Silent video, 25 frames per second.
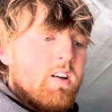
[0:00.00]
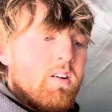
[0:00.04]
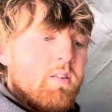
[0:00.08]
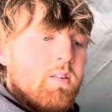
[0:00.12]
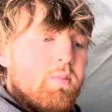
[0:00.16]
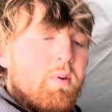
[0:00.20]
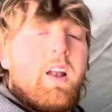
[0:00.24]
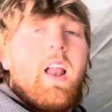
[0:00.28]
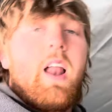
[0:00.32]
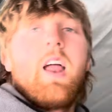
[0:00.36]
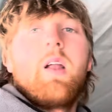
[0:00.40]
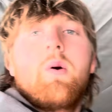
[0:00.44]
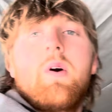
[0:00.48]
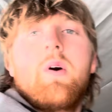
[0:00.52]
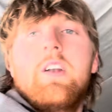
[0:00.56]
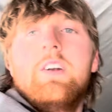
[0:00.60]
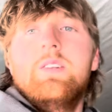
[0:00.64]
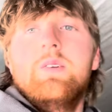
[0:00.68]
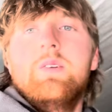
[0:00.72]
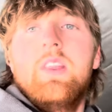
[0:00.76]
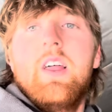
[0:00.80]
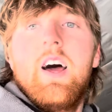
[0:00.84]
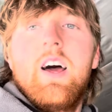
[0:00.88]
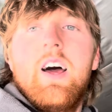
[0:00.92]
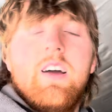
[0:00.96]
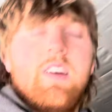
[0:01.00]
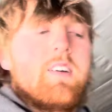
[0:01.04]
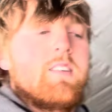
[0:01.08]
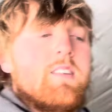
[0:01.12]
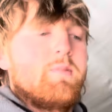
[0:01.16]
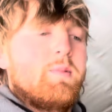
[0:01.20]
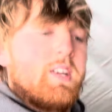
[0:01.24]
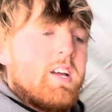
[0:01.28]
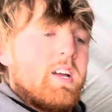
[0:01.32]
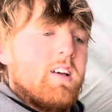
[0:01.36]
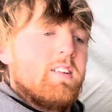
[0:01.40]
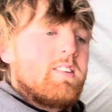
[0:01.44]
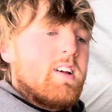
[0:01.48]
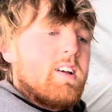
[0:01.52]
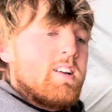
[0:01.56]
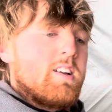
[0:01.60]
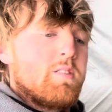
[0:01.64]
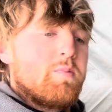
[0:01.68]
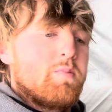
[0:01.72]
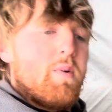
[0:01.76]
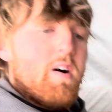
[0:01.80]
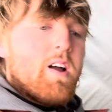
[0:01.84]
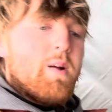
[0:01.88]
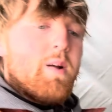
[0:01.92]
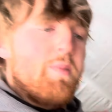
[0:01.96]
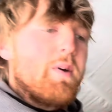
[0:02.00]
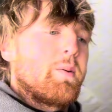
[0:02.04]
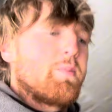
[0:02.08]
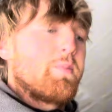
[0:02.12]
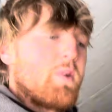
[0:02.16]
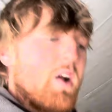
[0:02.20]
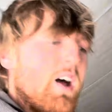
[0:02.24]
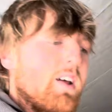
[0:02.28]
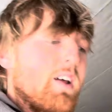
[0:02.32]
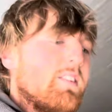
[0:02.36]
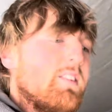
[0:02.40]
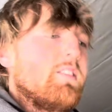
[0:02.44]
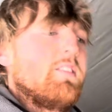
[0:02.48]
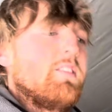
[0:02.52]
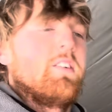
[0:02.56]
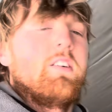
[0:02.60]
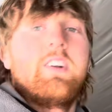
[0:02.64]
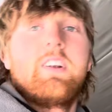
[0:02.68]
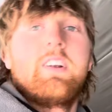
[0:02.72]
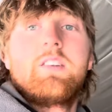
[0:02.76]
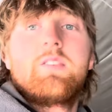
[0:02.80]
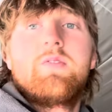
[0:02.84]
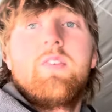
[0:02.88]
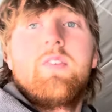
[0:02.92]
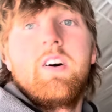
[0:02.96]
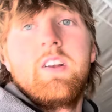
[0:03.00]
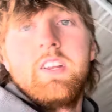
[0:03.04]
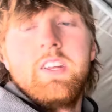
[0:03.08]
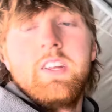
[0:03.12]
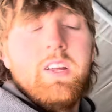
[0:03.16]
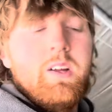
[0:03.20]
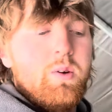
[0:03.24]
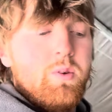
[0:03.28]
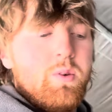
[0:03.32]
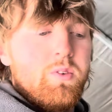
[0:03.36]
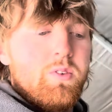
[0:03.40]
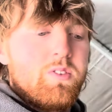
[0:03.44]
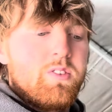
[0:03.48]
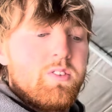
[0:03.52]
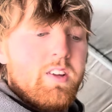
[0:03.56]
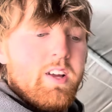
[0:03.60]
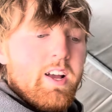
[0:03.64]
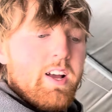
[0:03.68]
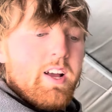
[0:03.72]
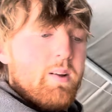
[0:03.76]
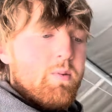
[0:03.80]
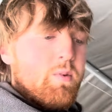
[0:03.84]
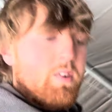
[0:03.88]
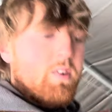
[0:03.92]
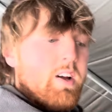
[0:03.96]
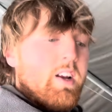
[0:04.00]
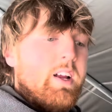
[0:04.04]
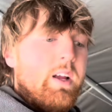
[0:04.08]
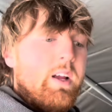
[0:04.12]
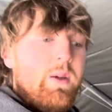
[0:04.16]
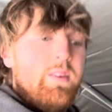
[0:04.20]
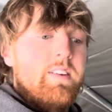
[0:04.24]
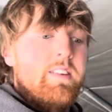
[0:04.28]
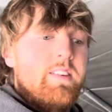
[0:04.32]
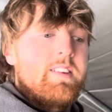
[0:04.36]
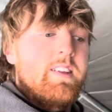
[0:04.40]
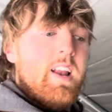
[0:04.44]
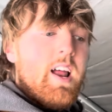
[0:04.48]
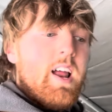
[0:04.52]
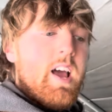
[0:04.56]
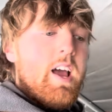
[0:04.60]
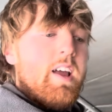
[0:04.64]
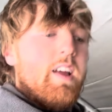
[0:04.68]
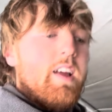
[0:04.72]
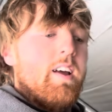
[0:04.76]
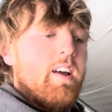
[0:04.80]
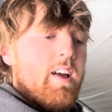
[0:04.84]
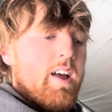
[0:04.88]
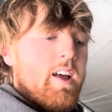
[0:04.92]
I don't want to do that, because I just bought a big processor and it's fun to use, and we're going to use it today.